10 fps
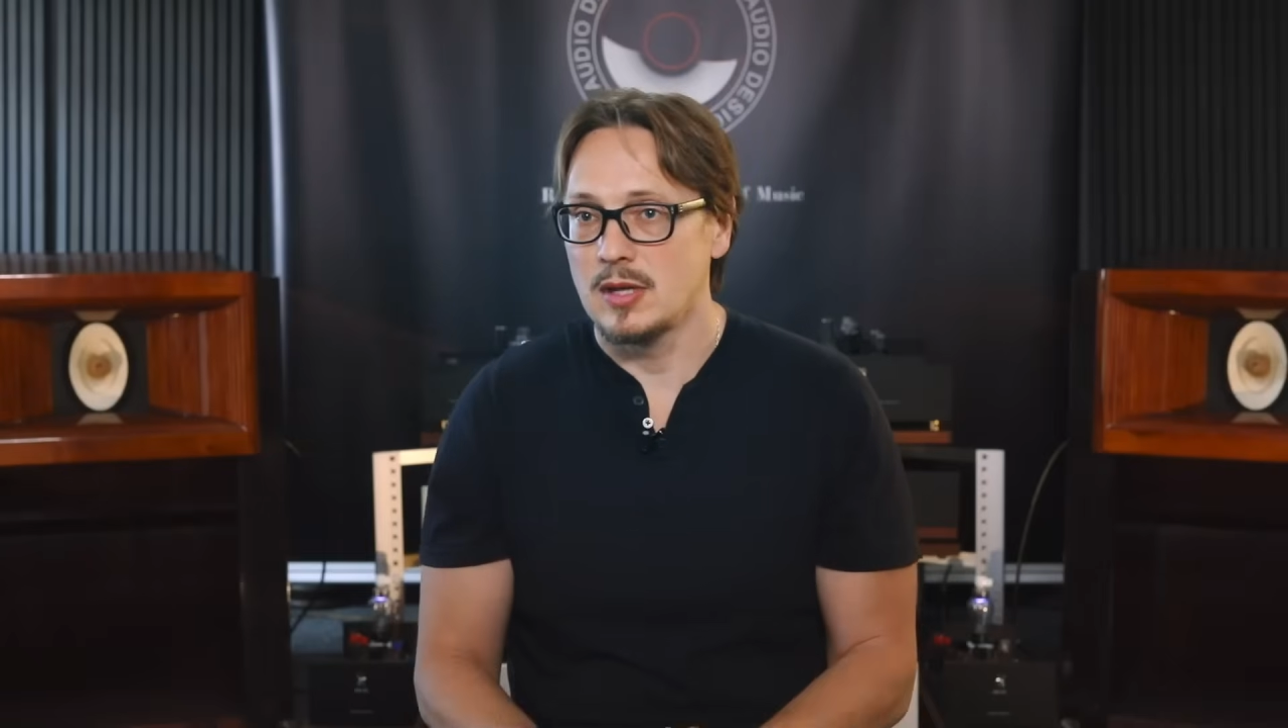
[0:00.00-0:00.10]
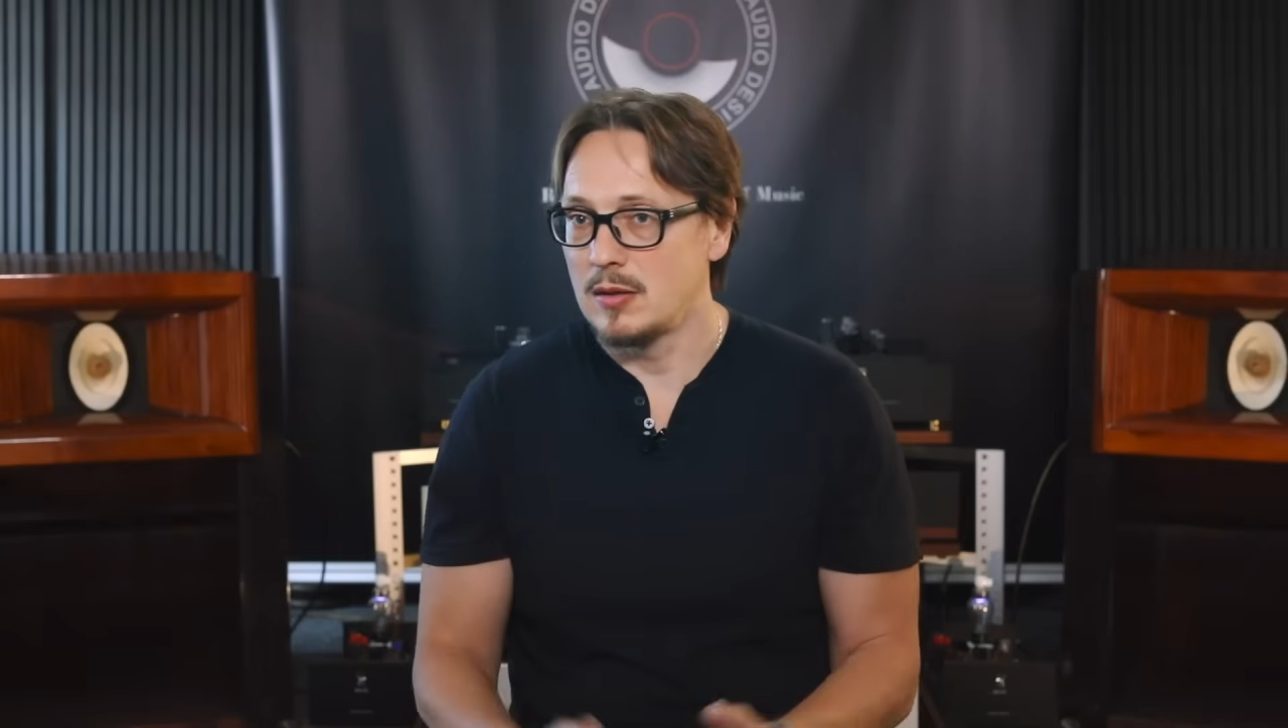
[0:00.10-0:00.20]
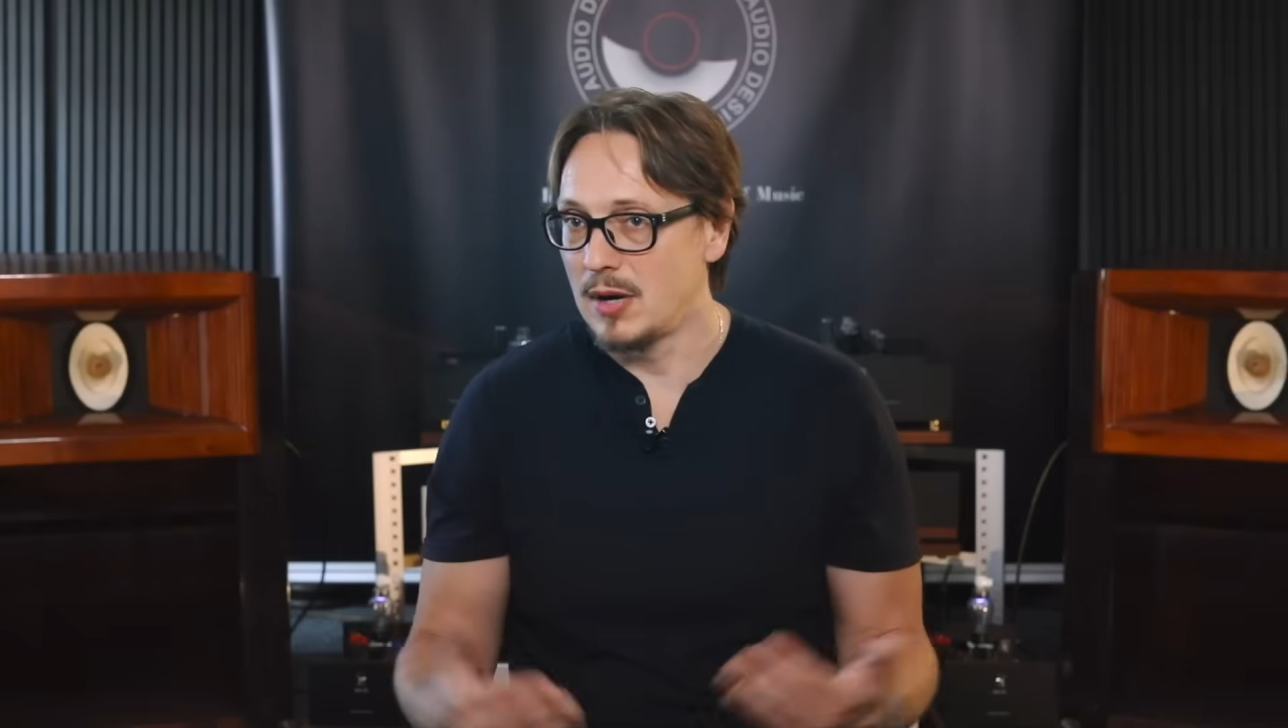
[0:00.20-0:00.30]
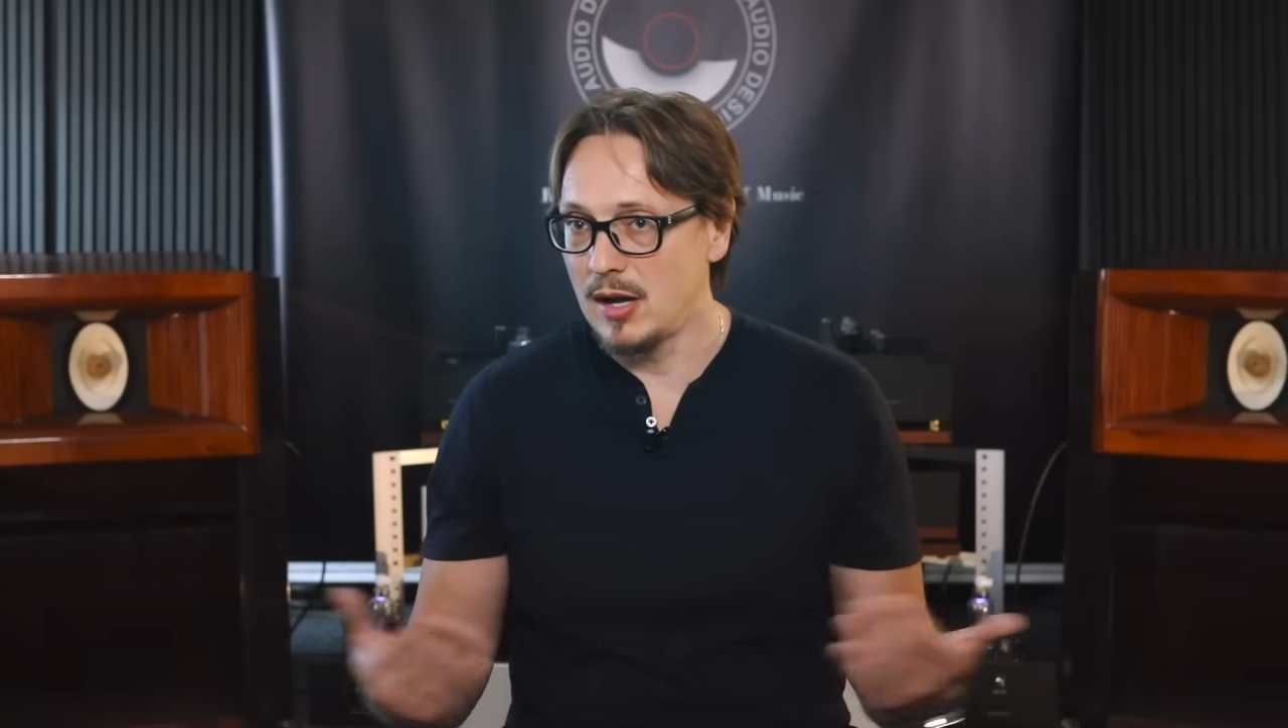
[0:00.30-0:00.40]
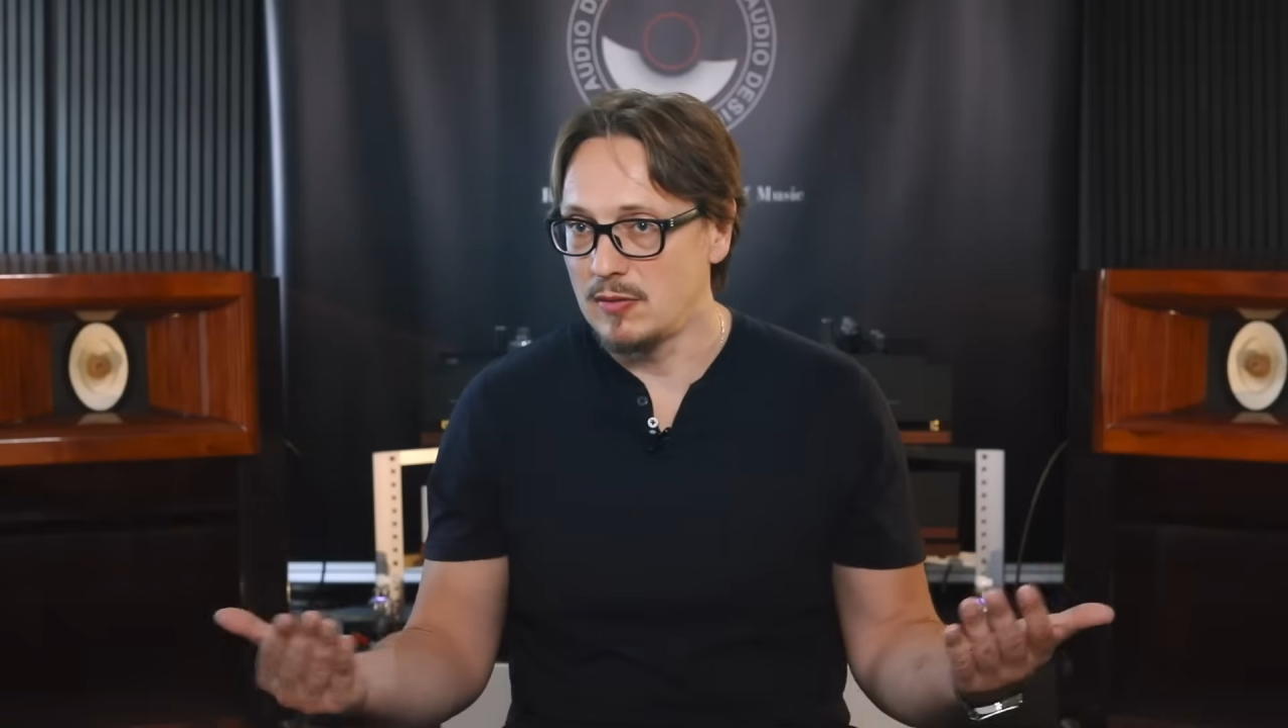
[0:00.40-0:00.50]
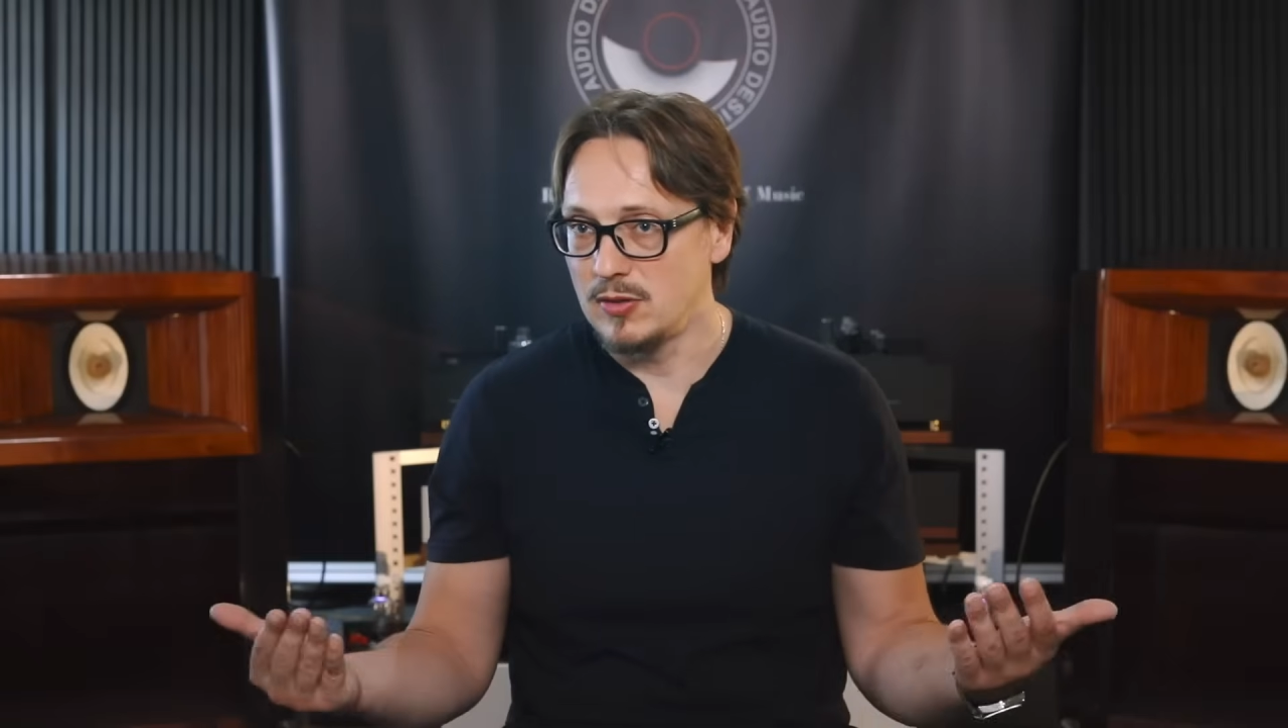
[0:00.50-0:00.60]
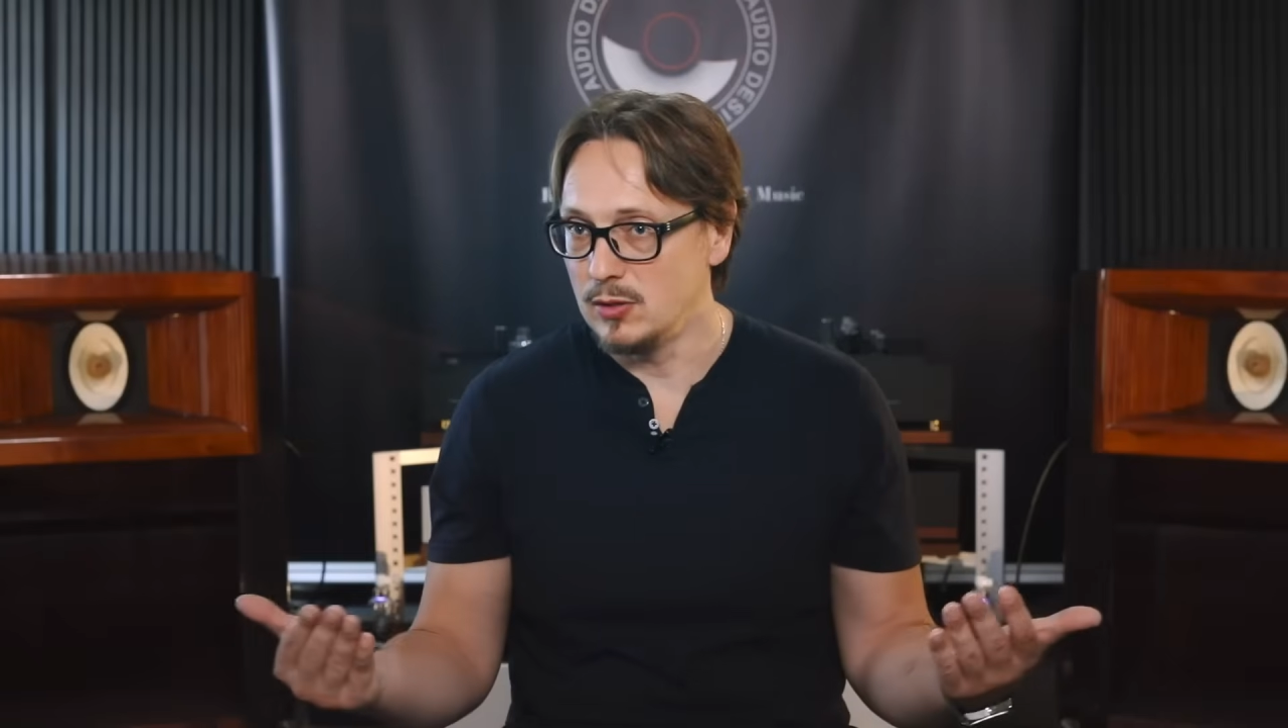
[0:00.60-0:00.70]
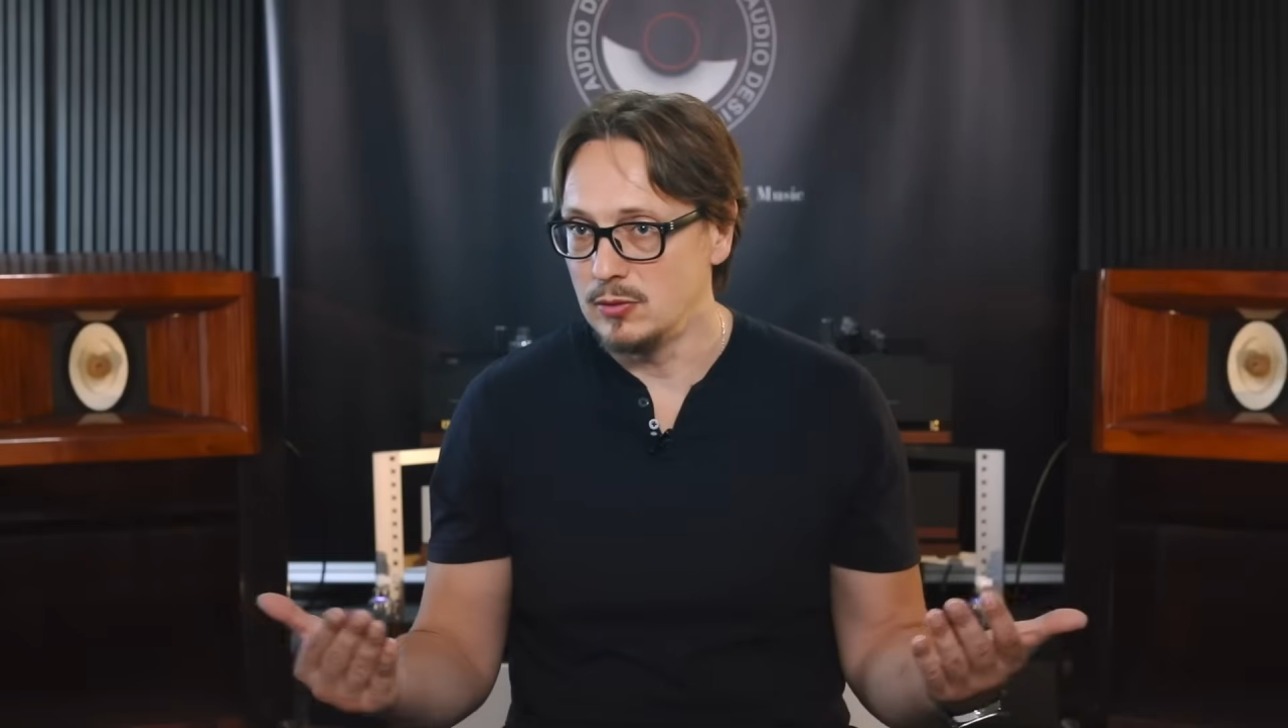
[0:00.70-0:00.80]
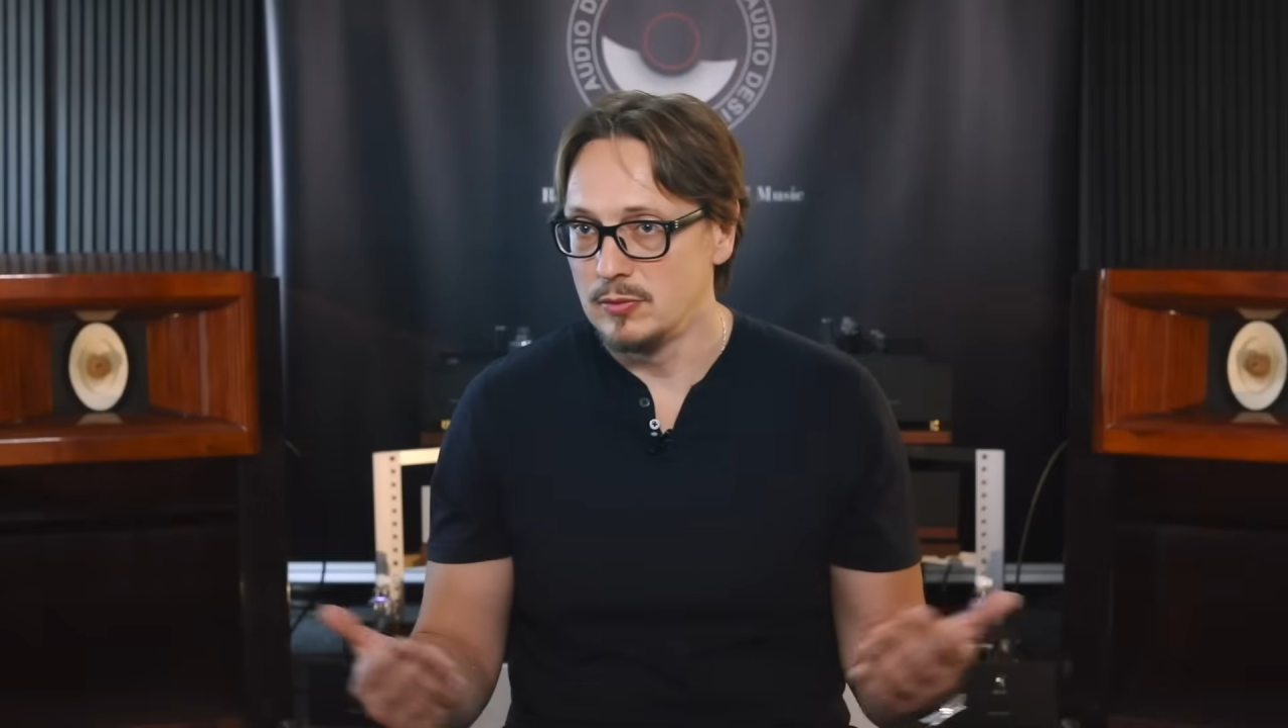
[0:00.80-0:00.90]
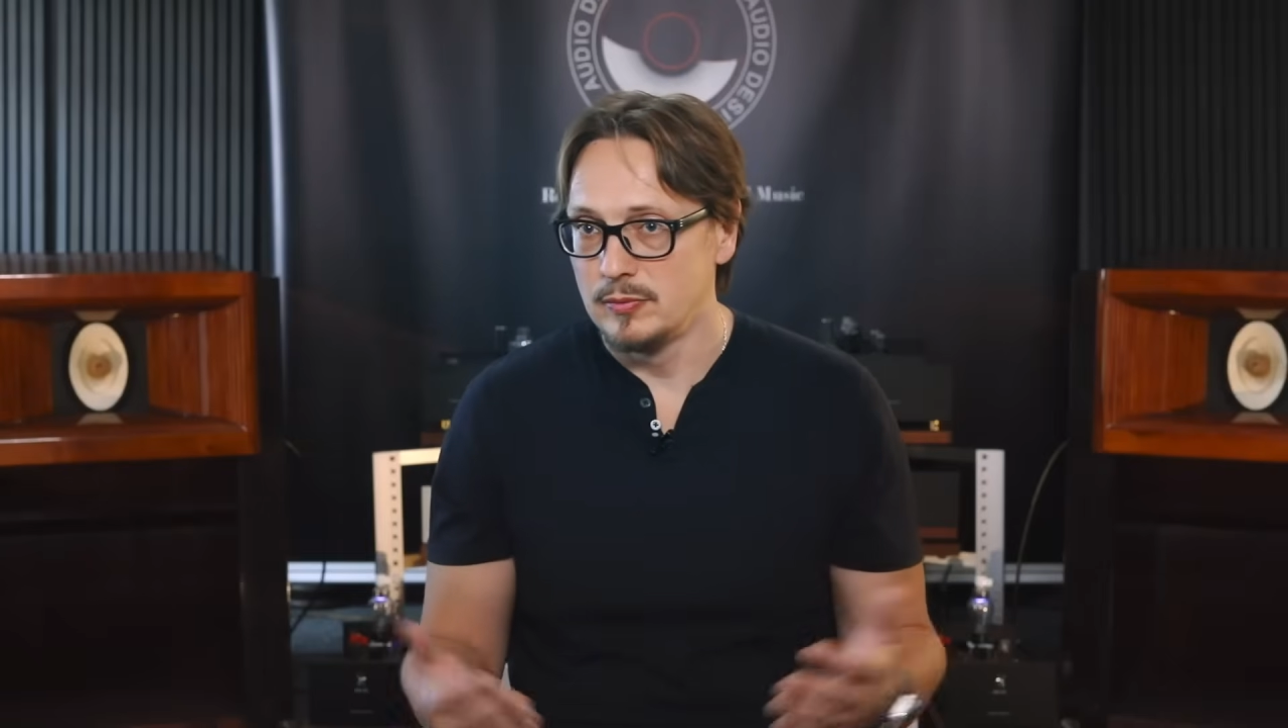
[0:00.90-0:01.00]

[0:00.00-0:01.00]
in my view.